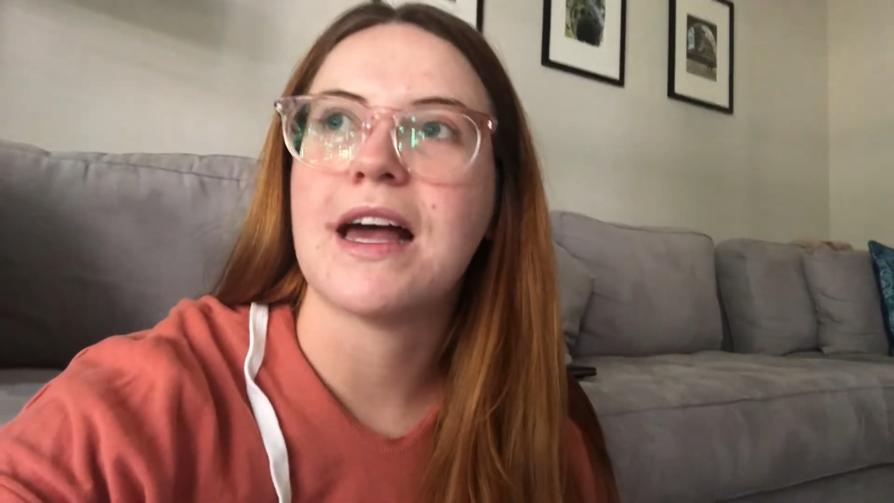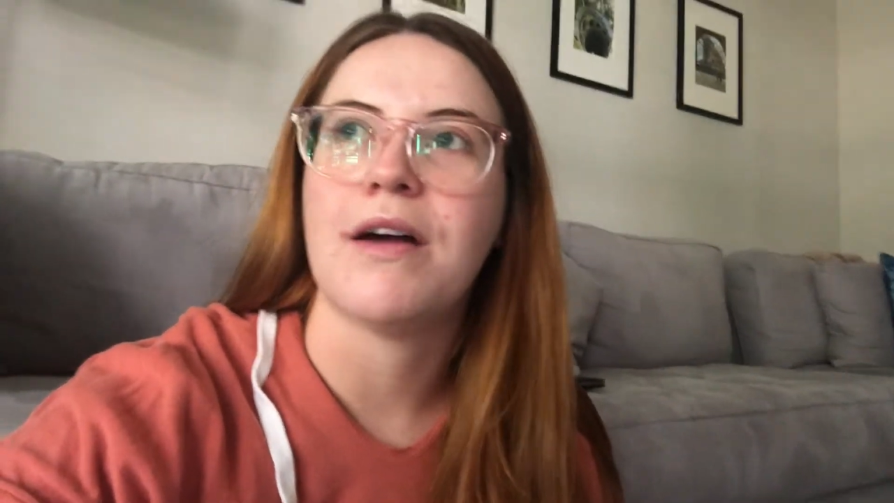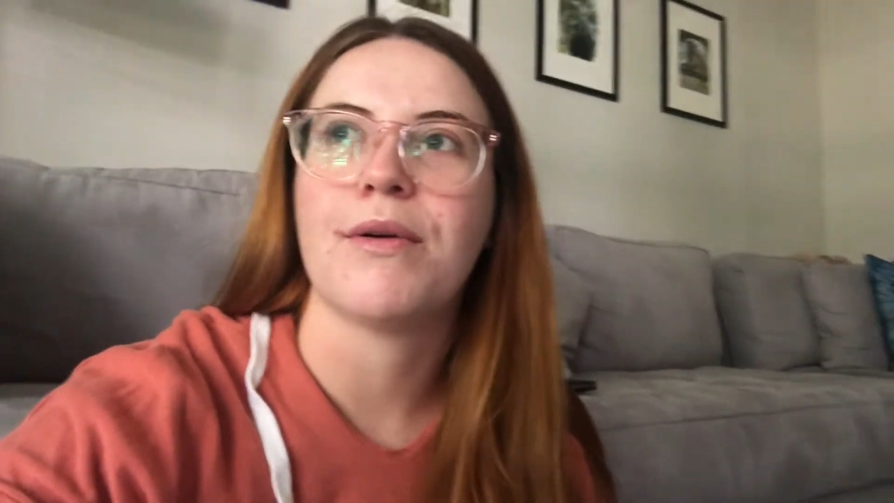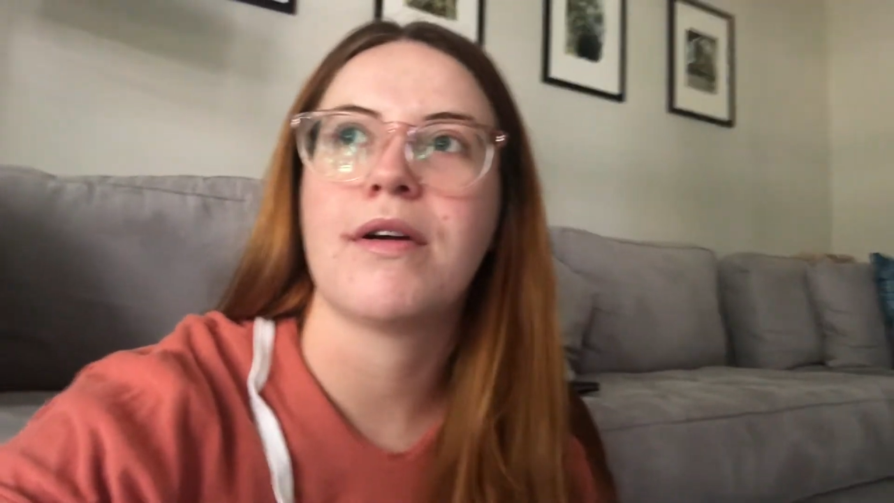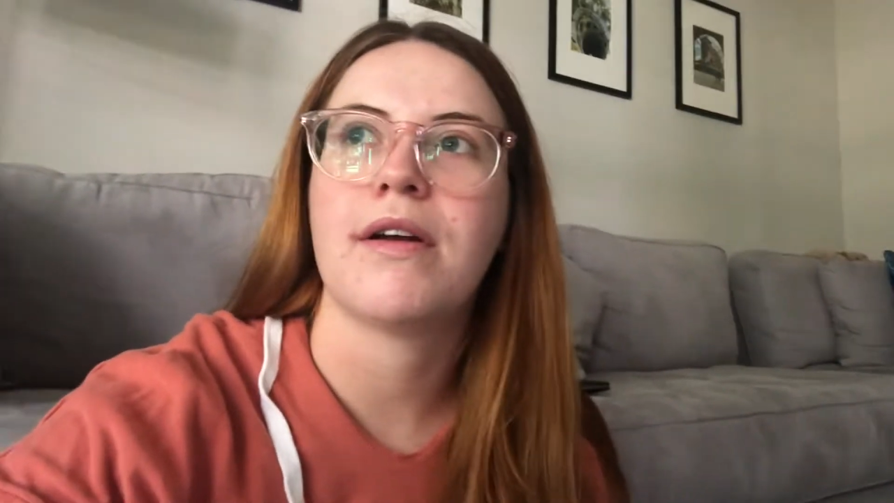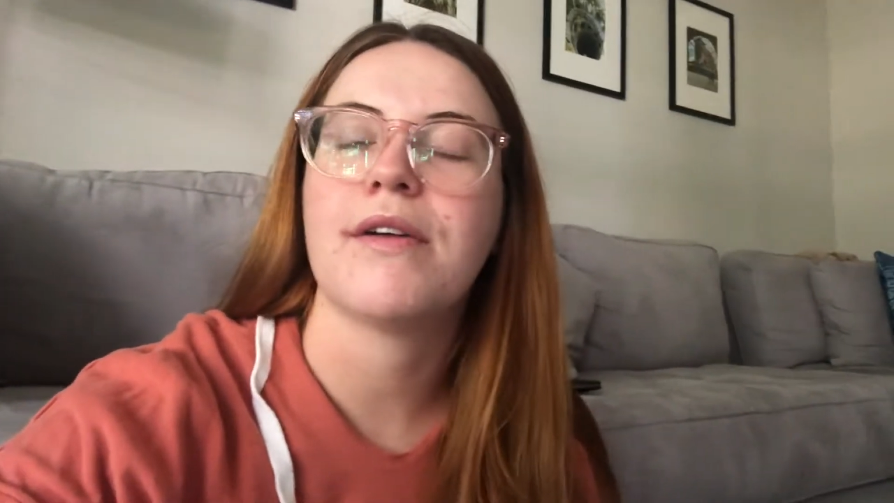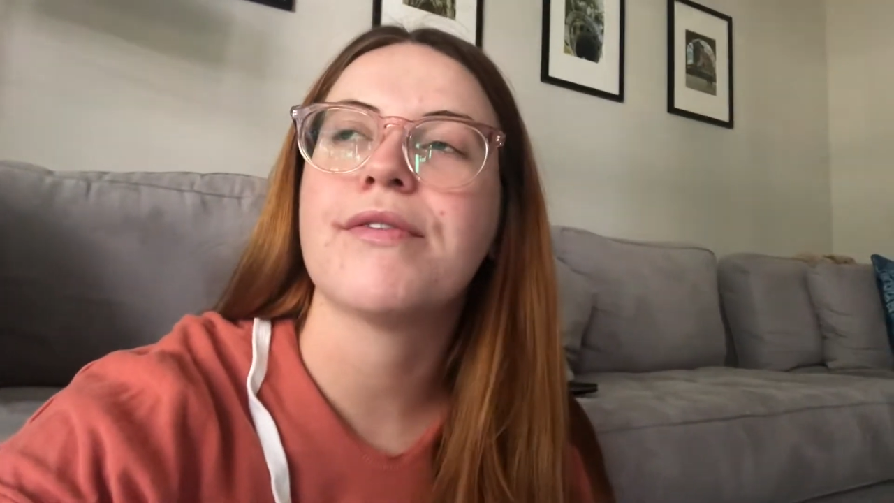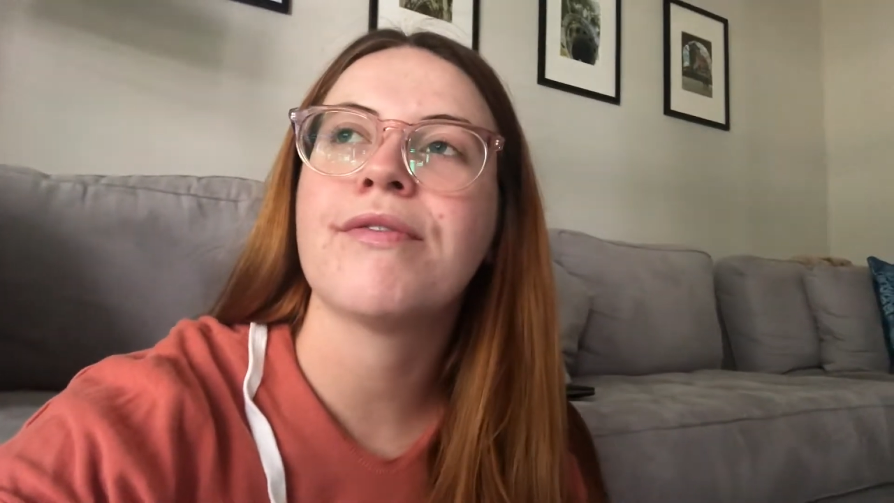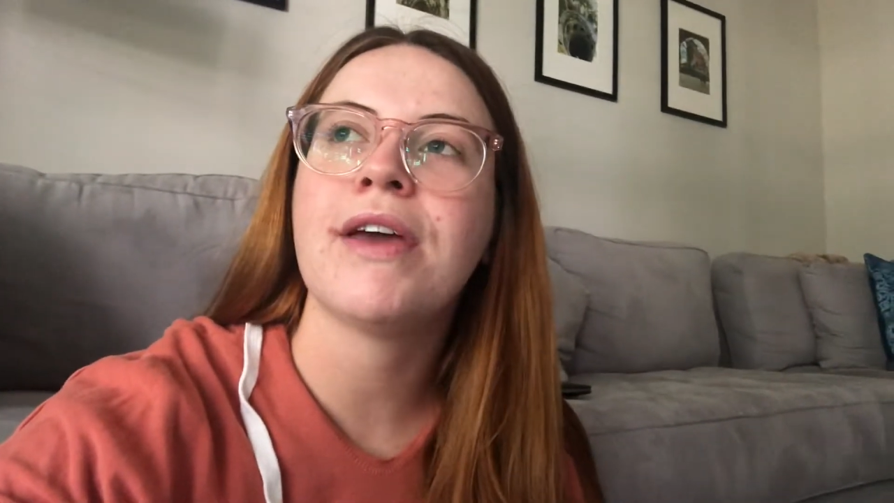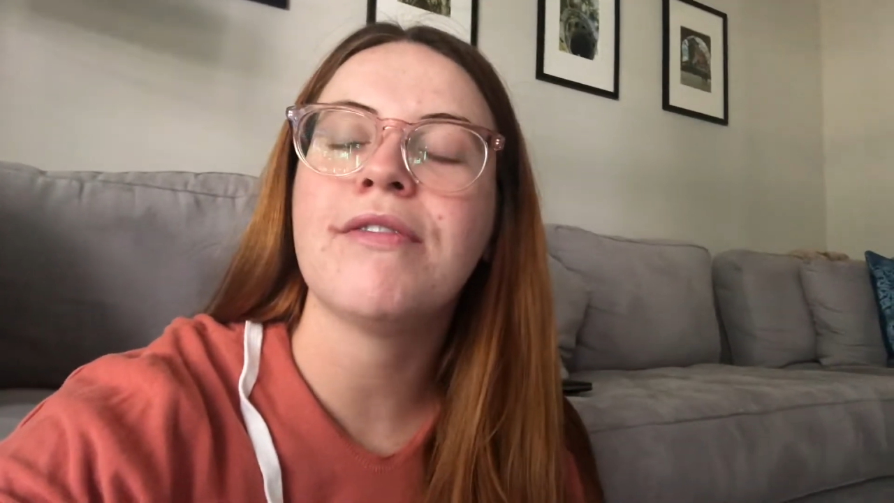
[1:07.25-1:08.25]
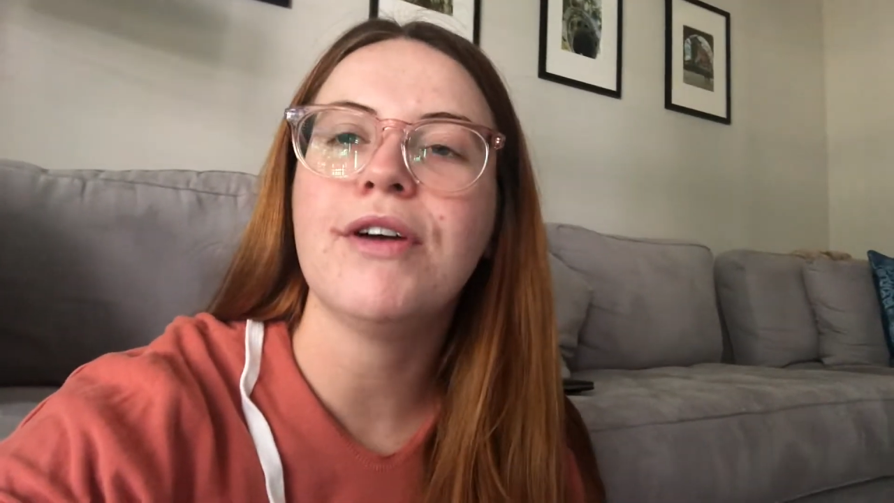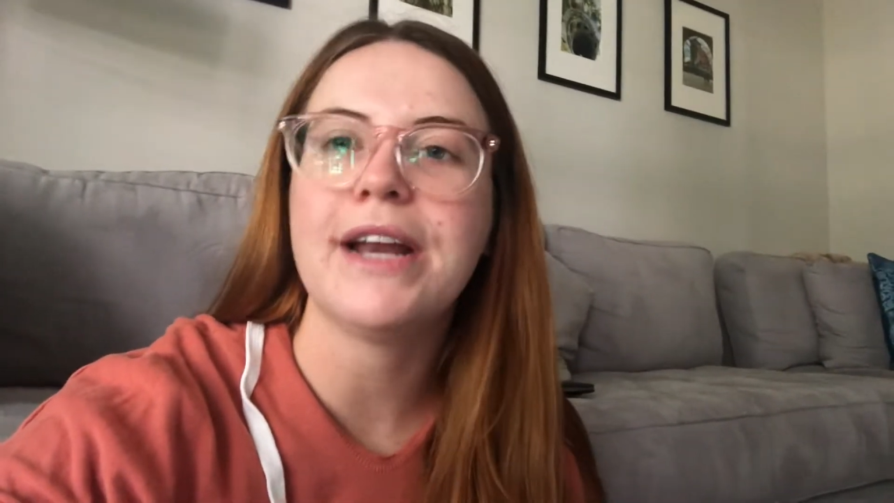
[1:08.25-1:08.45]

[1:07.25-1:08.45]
our favorite